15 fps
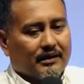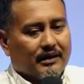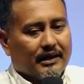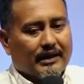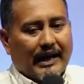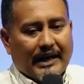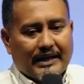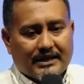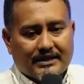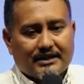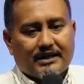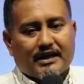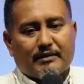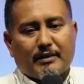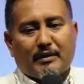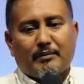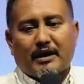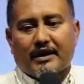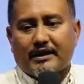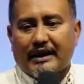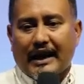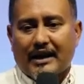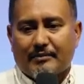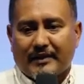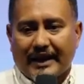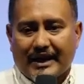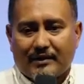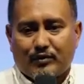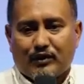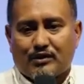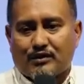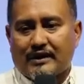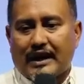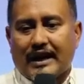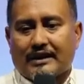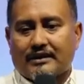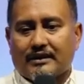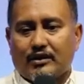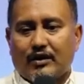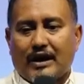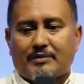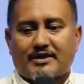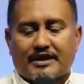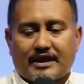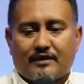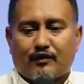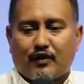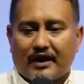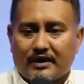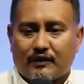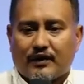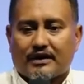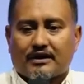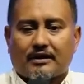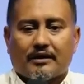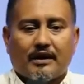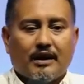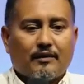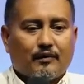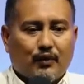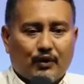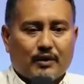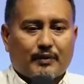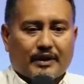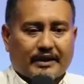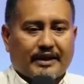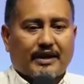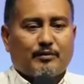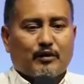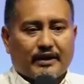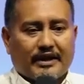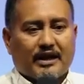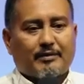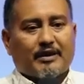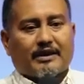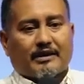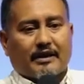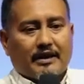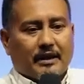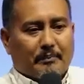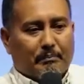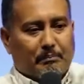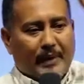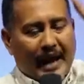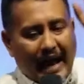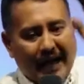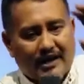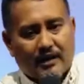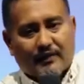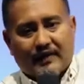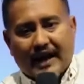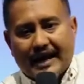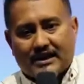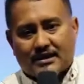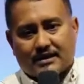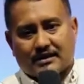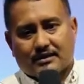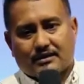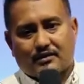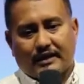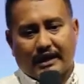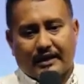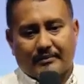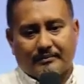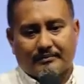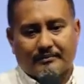And I still remember, and I am thankful to that you have sent fund for the food for them. We gave a bag of rice to them.